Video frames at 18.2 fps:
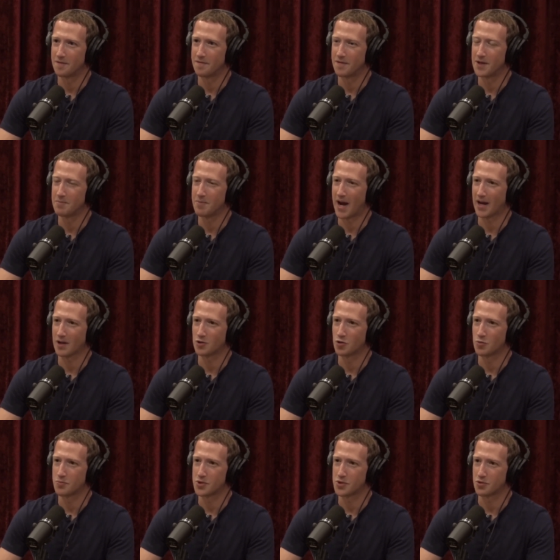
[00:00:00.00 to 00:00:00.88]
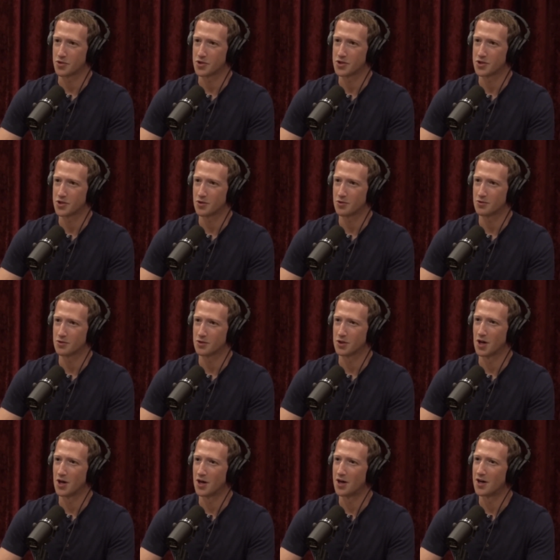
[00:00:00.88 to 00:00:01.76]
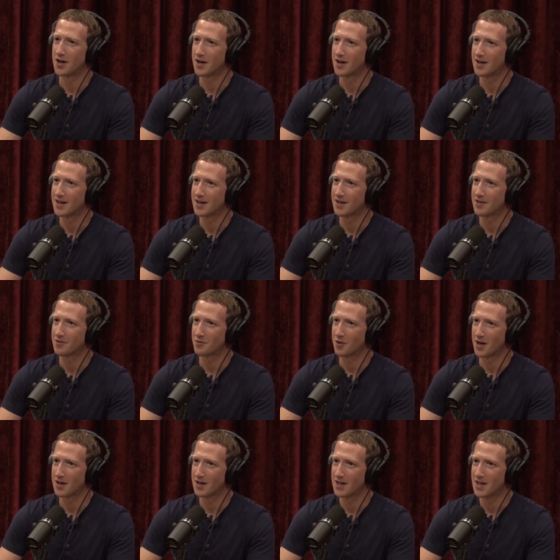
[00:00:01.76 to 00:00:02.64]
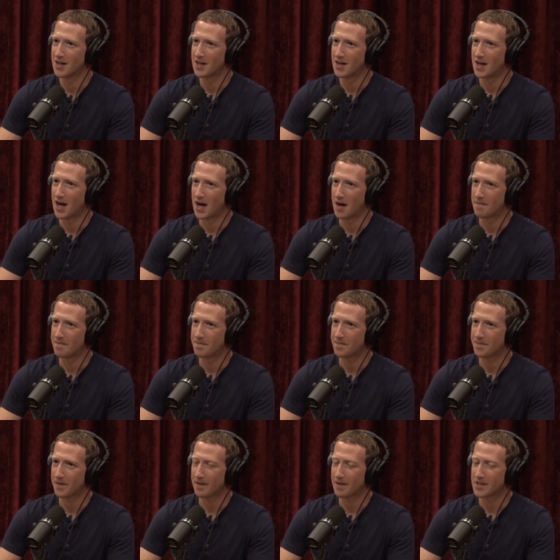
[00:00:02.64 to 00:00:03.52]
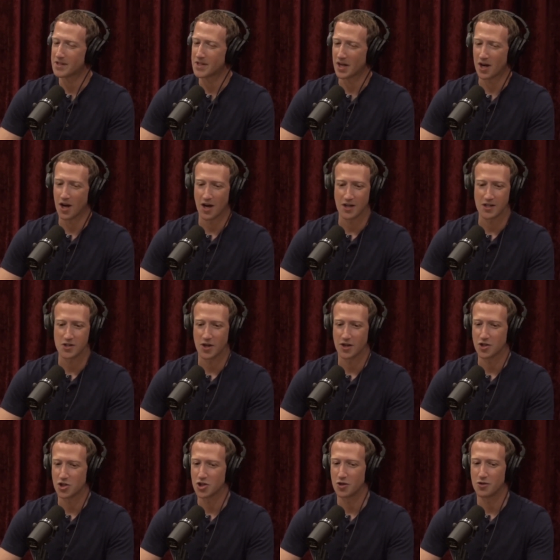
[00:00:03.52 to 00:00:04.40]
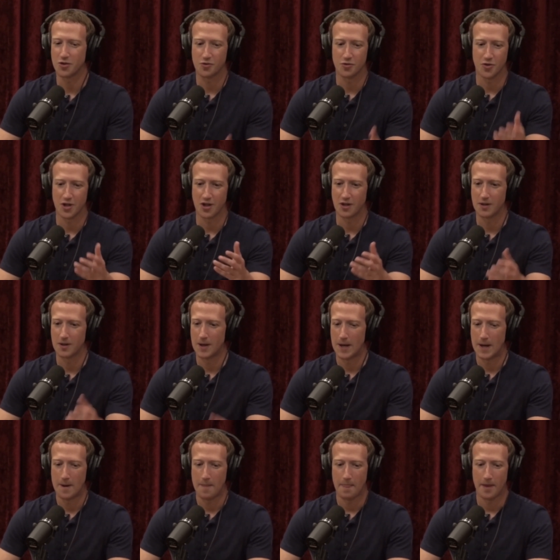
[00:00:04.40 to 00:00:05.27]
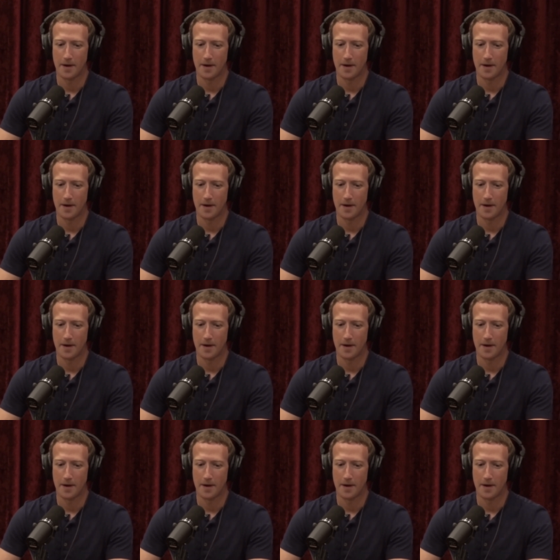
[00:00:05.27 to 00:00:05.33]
the feedback loops are so long, right? It's like, all right, so I showed you the